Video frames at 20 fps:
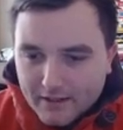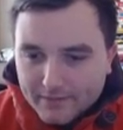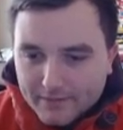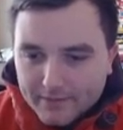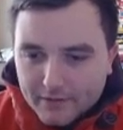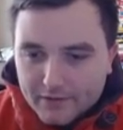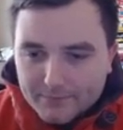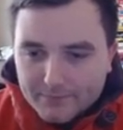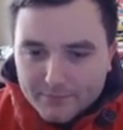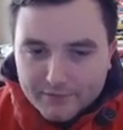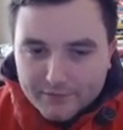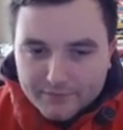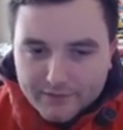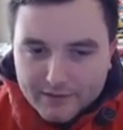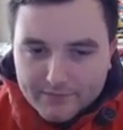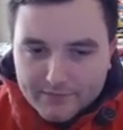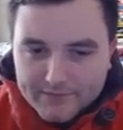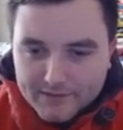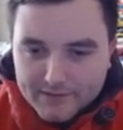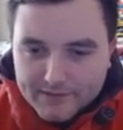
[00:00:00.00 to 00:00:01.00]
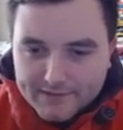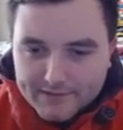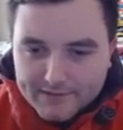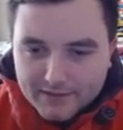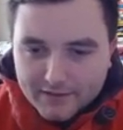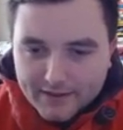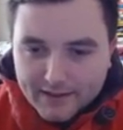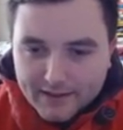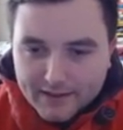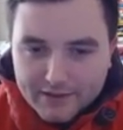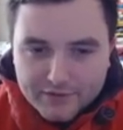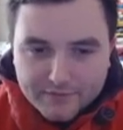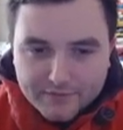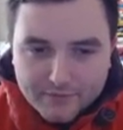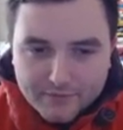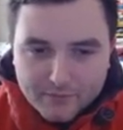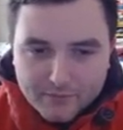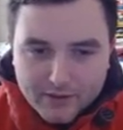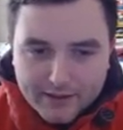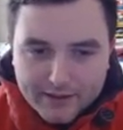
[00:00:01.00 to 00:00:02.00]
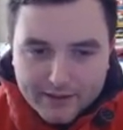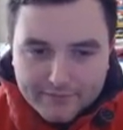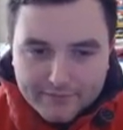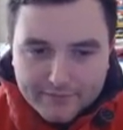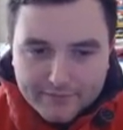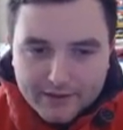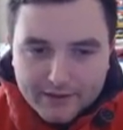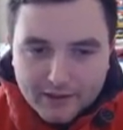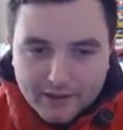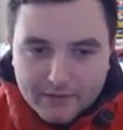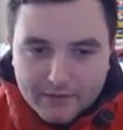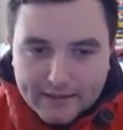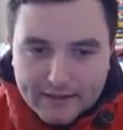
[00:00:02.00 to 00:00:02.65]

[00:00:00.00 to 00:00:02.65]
The other move gives a slight edge for white. If I go